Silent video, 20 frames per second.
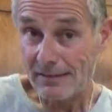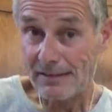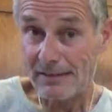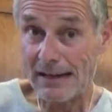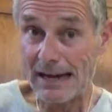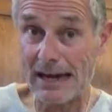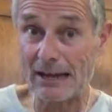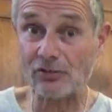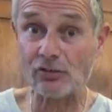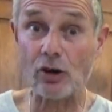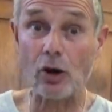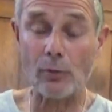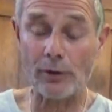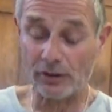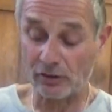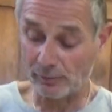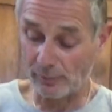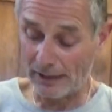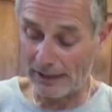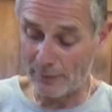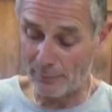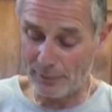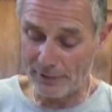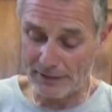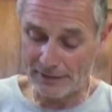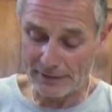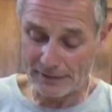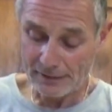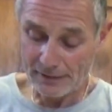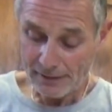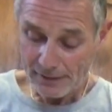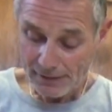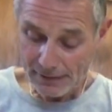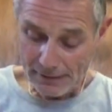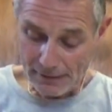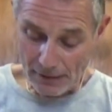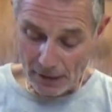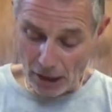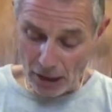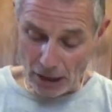As always, my opinion.
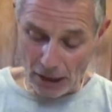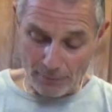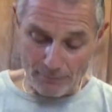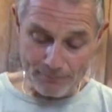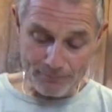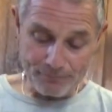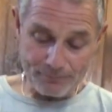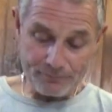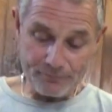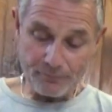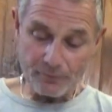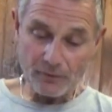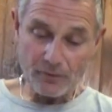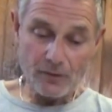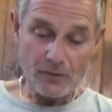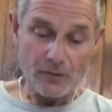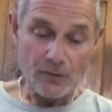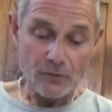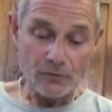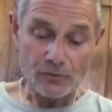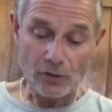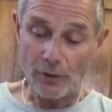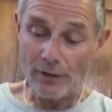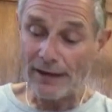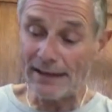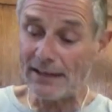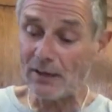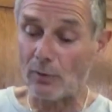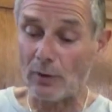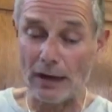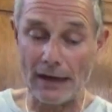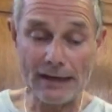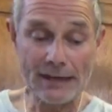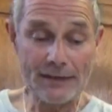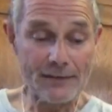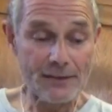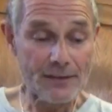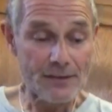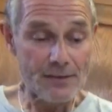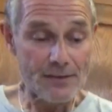So anyway,
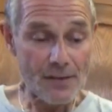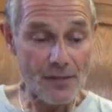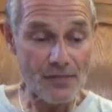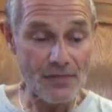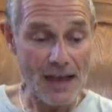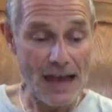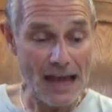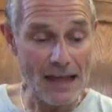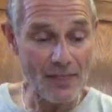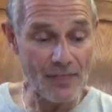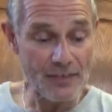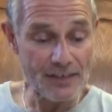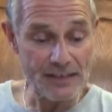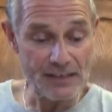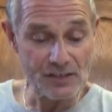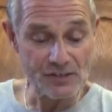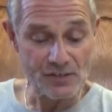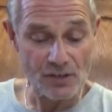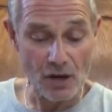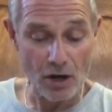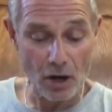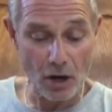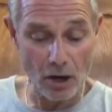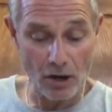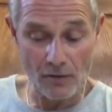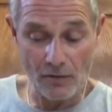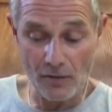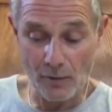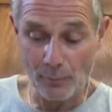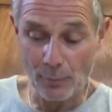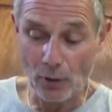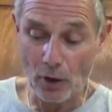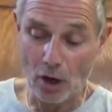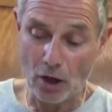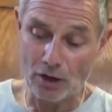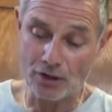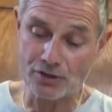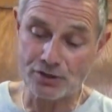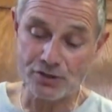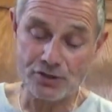these are the
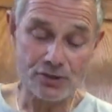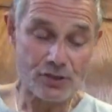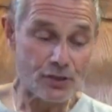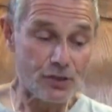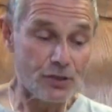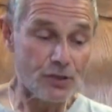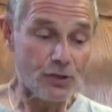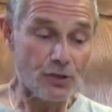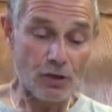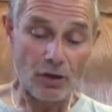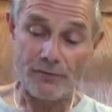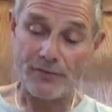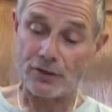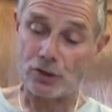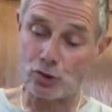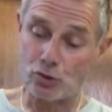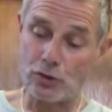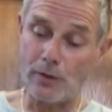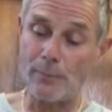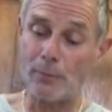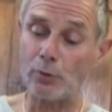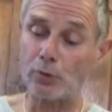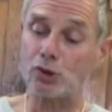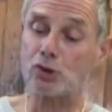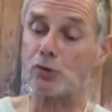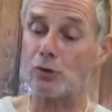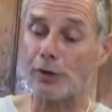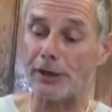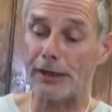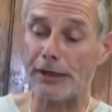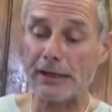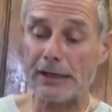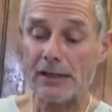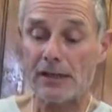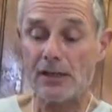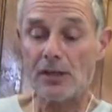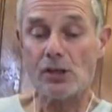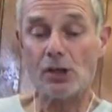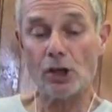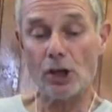parts of the Triple Tree
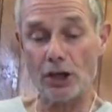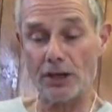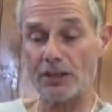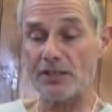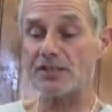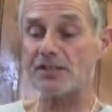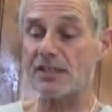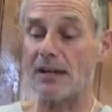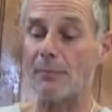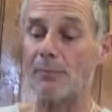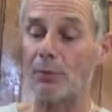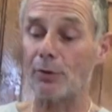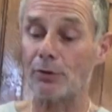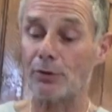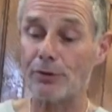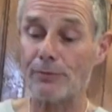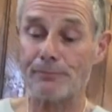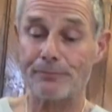unassembled.